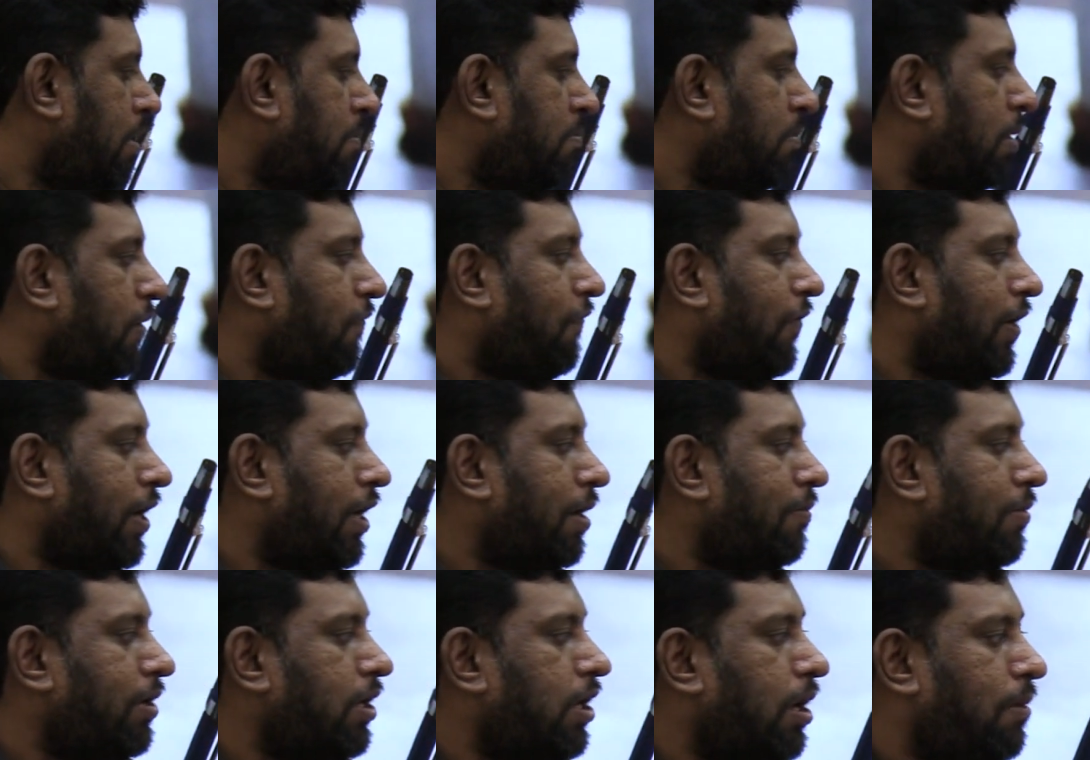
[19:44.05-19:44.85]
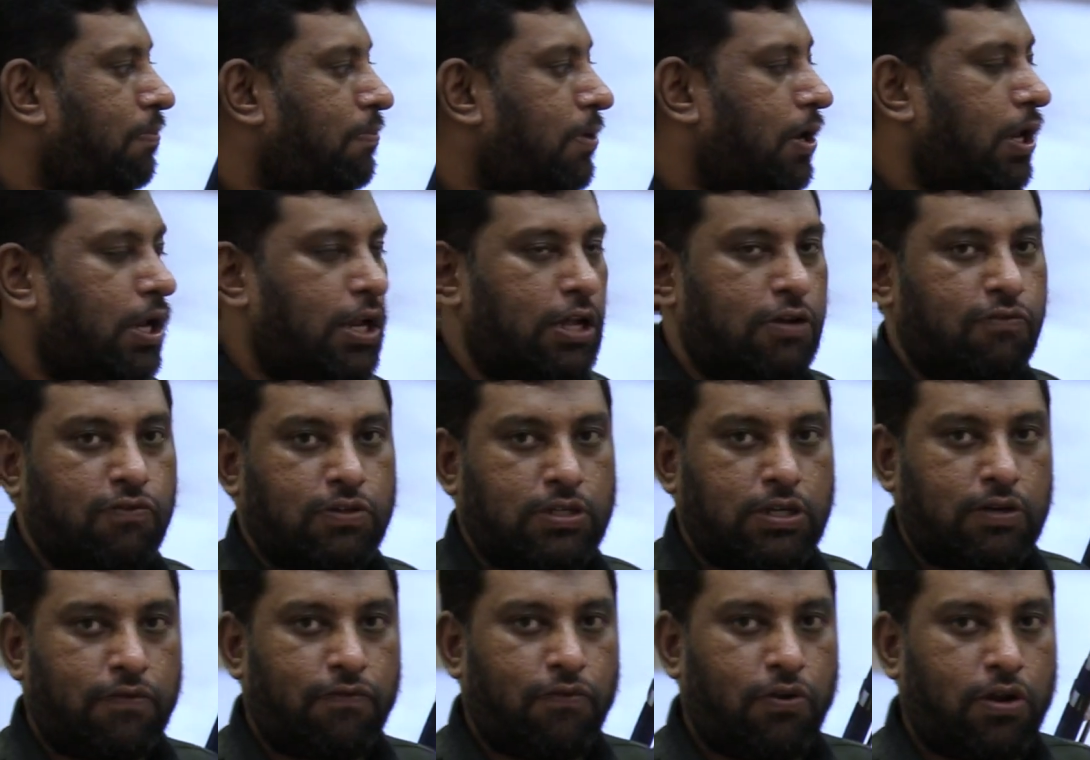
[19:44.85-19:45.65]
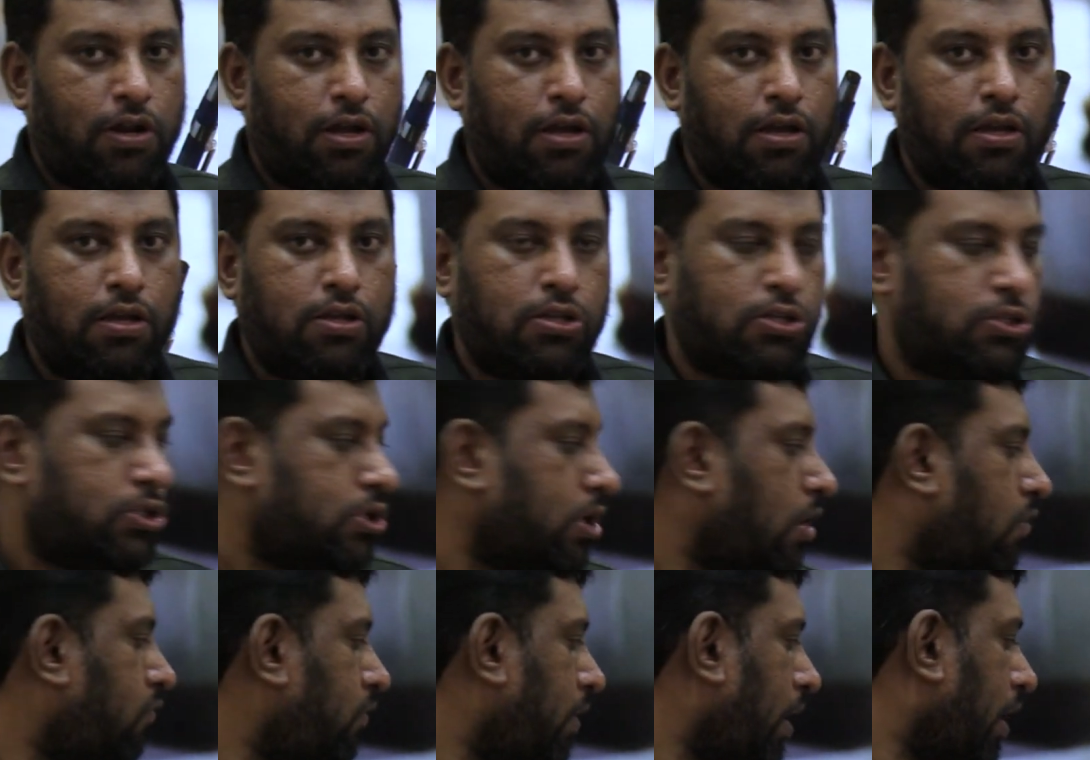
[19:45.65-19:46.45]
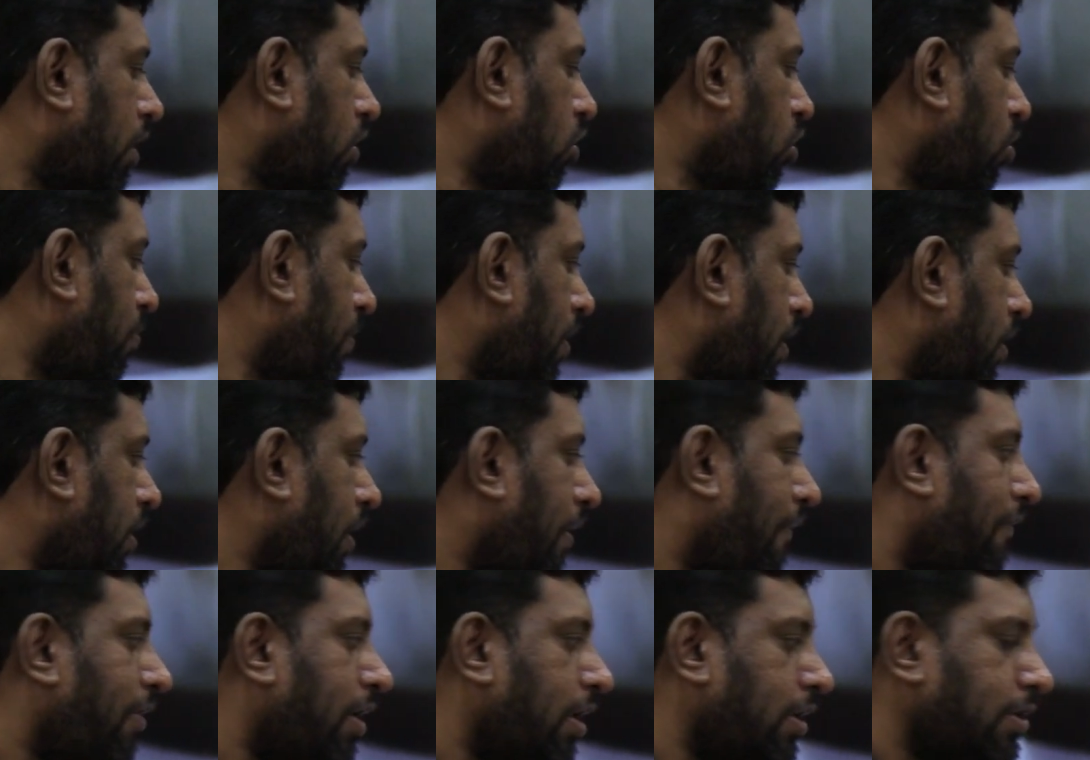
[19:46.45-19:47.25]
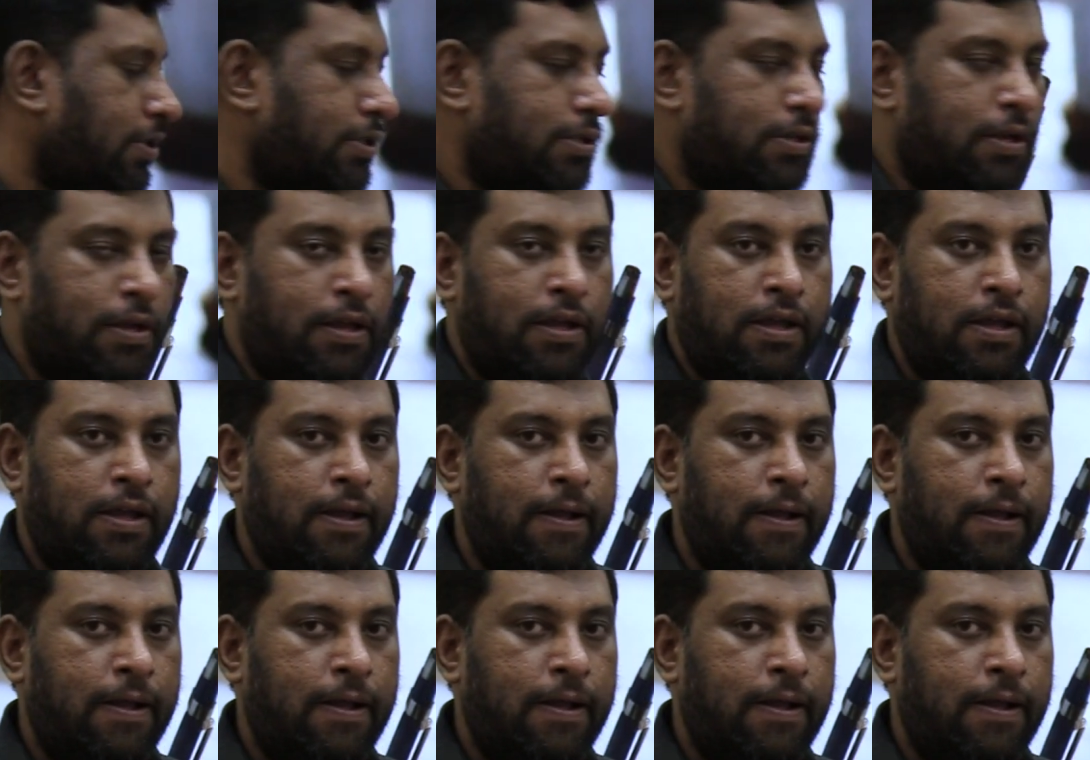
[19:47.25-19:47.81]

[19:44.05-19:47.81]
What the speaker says: but a fundamental prerequisite for a sound economic governance.